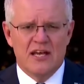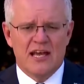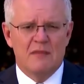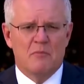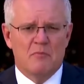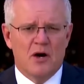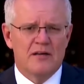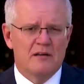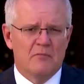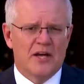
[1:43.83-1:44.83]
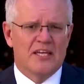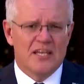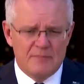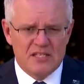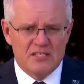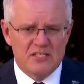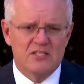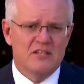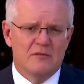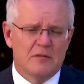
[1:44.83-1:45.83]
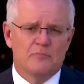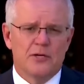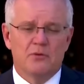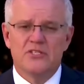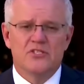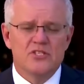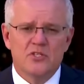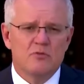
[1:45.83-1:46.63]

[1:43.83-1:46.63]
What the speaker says: And my key message to people is just